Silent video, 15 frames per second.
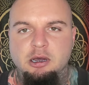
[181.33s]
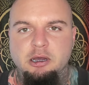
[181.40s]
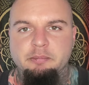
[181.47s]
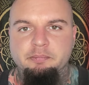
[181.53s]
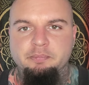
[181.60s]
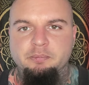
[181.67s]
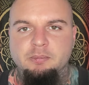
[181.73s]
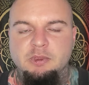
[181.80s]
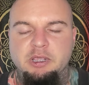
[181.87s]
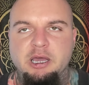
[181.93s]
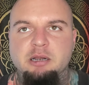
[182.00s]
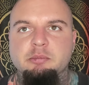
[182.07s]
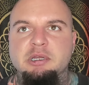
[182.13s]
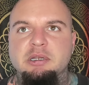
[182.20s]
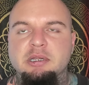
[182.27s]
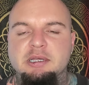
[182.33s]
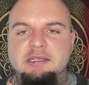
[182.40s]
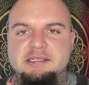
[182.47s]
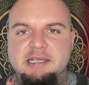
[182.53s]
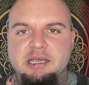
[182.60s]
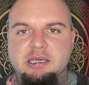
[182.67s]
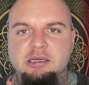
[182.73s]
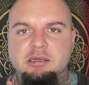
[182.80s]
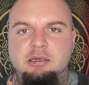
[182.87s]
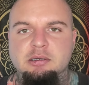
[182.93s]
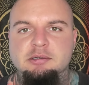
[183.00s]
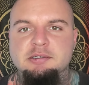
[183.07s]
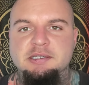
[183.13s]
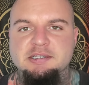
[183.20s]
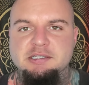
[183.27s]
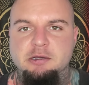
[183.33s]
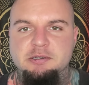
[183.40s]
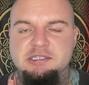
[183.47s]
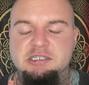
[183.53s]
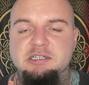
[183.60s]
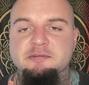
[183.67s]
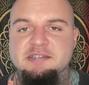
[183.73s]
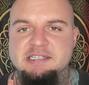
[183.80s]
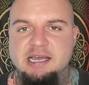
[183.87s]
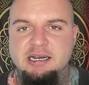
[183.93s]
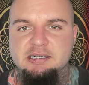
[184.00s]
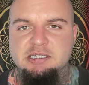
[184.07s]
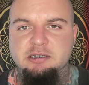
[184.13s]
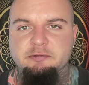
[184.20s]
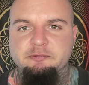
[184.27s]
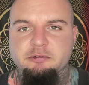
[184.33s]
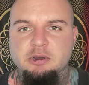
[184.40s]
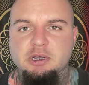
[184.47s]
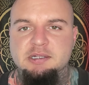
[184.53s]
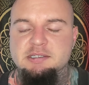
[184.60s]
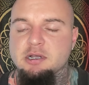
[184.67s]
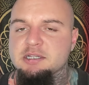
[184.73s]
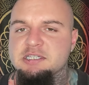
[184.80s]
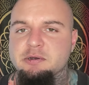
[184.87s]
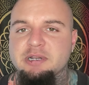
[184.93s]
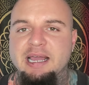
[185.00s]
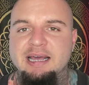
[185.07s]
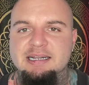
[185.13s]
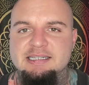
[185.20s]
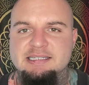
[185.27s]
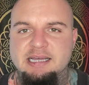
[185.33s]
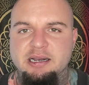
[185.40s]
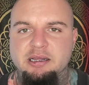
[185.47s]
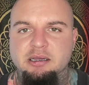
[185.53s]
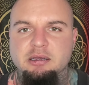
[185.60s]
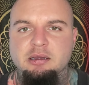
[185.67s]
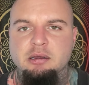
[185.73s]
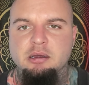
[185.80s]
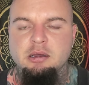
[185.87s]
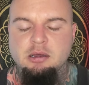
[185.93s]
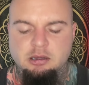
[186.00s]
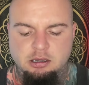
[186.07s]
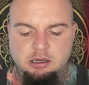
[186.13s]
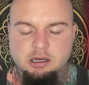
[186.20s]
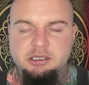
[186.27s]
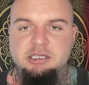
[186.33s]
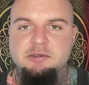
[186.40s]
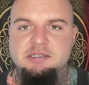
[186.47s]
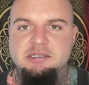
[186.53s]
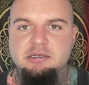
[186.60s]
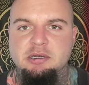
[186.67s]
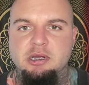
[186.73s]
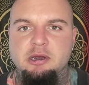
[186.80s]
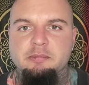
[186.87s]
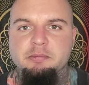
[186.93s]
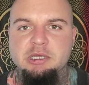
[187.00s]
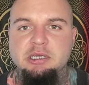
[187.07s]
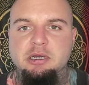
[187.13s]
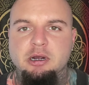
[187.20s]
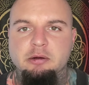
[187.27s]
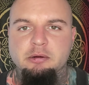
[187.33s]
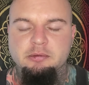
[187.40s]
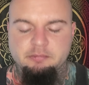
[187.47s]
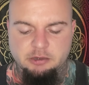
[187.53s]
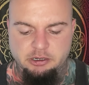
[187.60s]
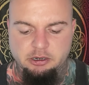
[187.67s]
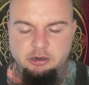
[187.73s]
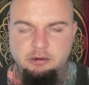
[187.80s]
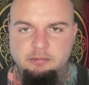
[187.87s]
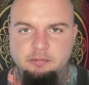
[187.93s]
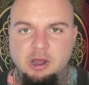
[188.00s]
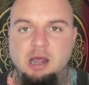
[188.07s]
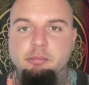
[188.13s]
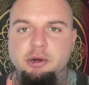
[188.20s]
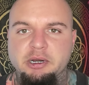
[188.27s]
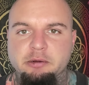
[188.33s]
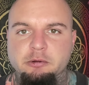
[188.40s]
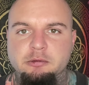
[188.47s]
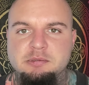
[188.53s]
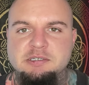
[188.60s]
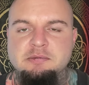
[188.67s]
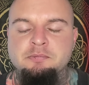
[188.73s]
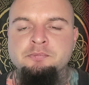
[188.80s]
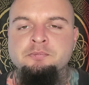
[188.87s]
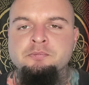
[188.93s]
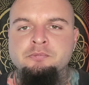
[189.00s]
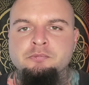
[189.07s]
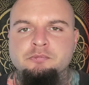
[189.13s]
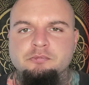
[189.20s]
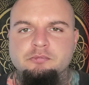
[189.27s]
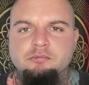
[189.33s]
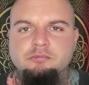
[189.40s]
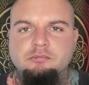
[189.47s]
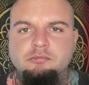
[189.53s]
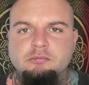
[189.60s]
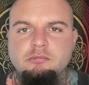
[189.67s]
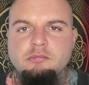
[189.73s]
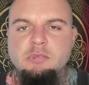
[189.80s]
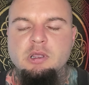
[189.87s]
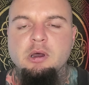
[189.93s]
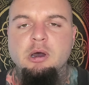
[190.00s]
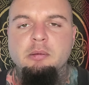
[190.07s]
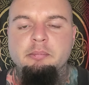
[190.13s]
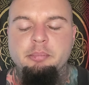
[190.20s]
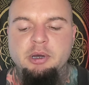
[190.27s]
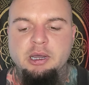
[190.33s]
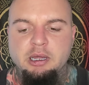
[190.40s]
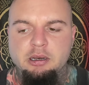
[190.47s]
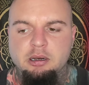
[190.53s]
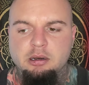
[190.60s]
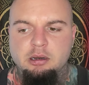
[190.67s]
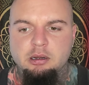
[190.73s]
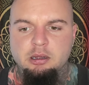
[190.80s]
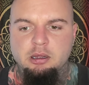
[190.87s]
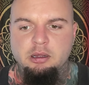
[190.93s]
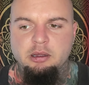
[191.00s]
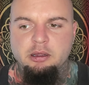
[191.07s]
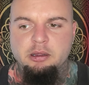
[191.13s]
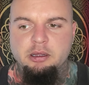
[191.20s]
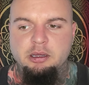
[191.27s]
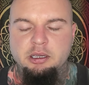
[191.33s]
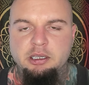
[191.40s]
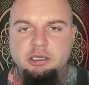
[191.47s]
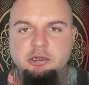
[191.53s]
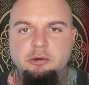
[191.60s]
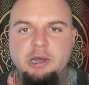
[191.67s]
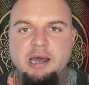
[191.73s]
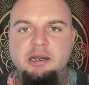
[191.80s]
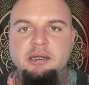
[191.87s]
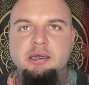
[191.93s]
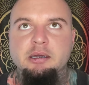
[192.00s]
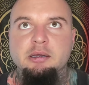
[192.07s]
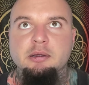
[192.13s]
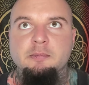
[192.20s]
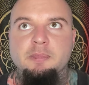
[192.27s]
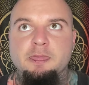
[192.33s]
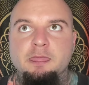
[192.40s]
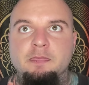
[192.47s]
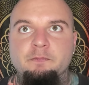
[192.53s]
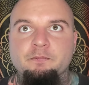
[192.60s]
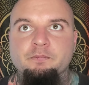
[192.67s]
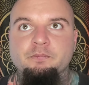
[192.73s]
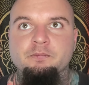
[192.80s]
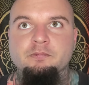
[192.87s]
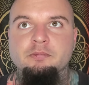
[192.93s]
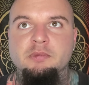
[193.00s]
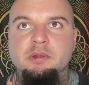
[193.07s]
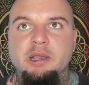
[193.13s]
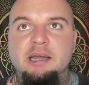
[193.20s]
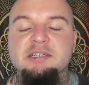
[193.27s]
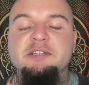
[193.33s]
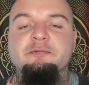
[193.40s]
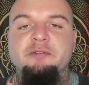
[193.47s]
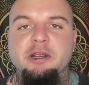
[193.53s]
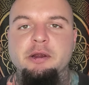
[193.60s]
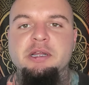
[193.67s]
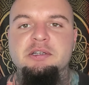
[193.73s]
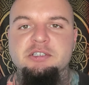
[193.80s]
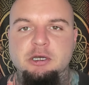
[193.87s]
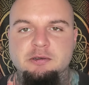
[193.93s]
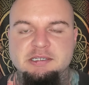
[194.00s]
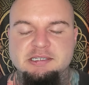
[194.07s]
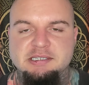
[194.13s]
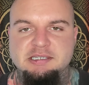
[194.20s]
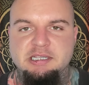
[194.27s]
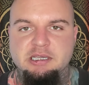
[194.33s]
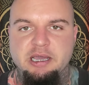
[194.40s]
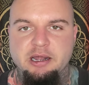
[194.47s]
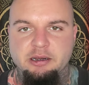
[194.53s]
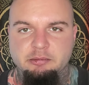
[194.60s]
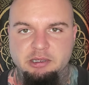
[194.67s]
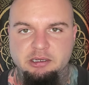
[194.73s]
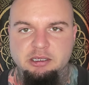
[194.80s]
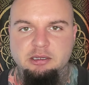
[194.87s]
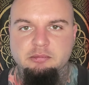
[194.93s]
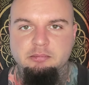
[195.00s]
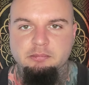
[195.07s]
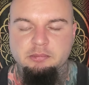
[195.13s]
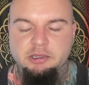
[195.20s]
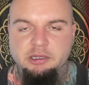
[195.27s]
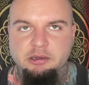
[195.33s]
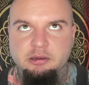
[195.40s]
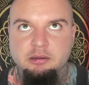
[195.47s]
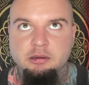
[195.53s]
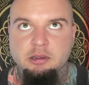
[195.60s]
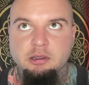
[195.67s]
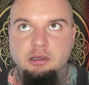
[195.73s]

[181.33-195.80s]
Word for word: Um, ketamine is a dissociative sedative. It's also an anesthetic uh, used in um, ER or operating rooms. Um, but you know, at a at varying doses, ketamine can can